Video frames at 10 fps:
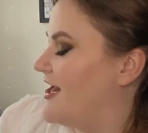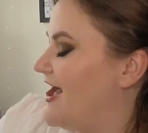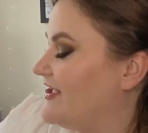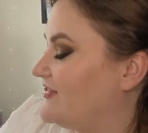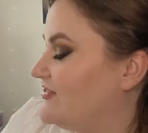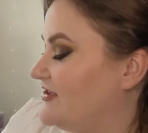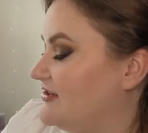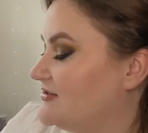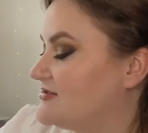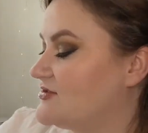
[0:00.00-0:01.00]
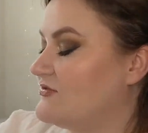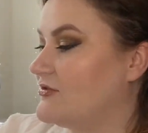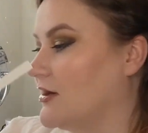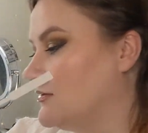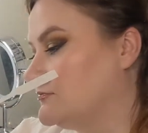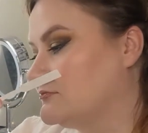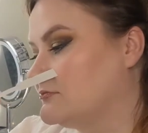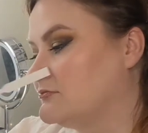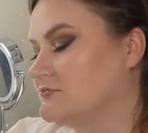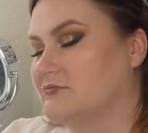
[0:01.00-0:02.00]
I think so far,
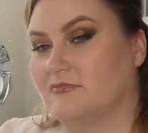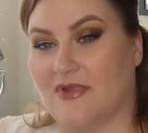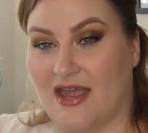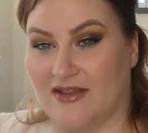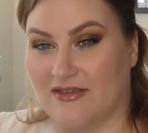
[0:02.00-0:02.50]
out um,